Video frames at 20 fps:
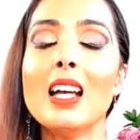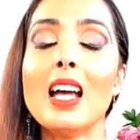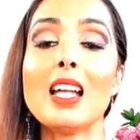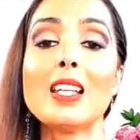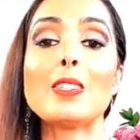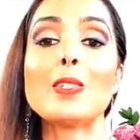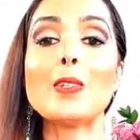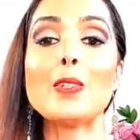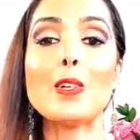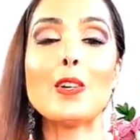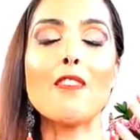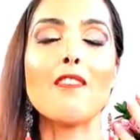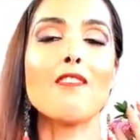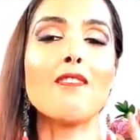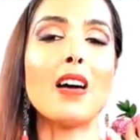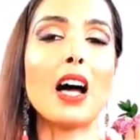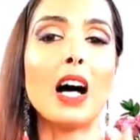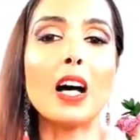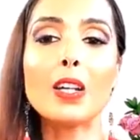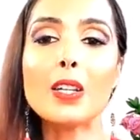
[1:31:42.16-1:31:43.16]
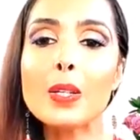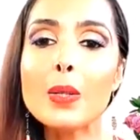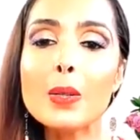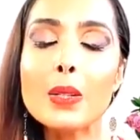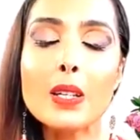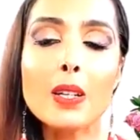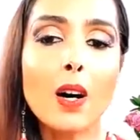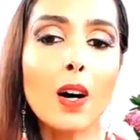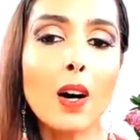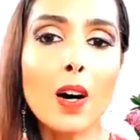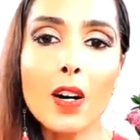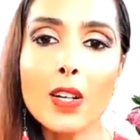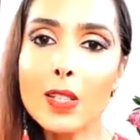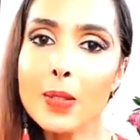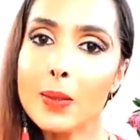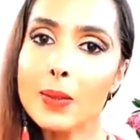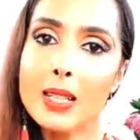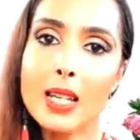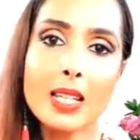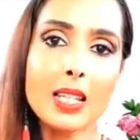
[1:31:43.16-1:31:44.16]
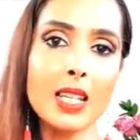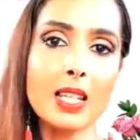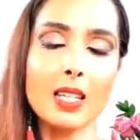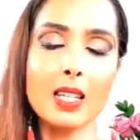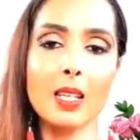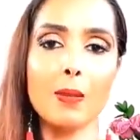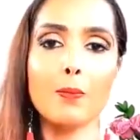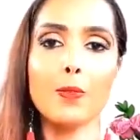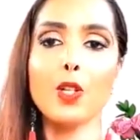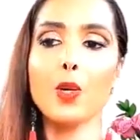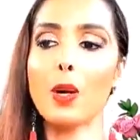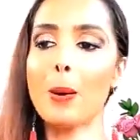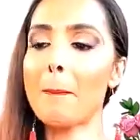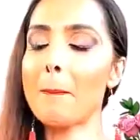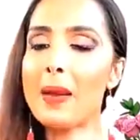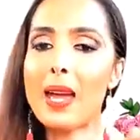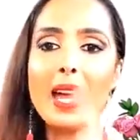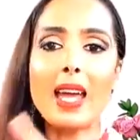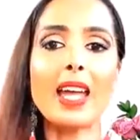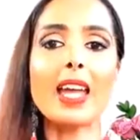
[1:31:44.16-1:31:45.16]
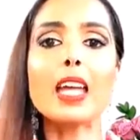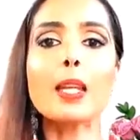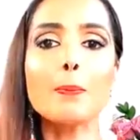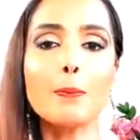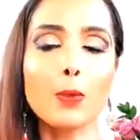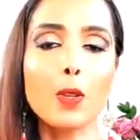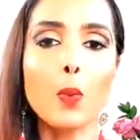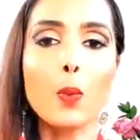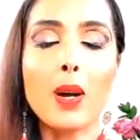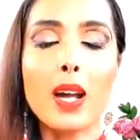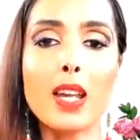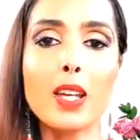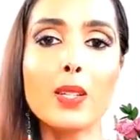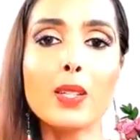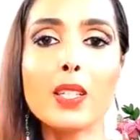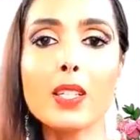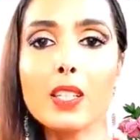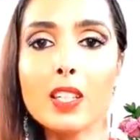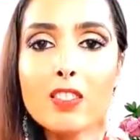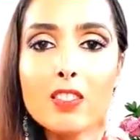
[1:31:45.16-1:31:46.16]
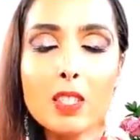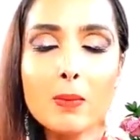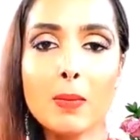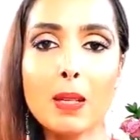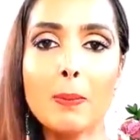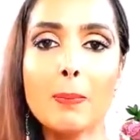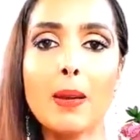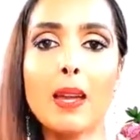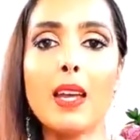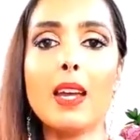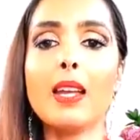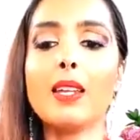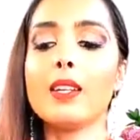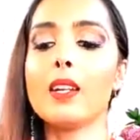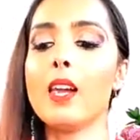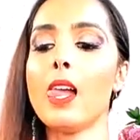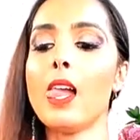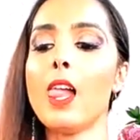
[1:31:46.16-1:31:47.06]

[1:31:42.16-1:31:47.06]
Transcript: And so you're valued in all your relationships. You are paid the way you deserve to be paid.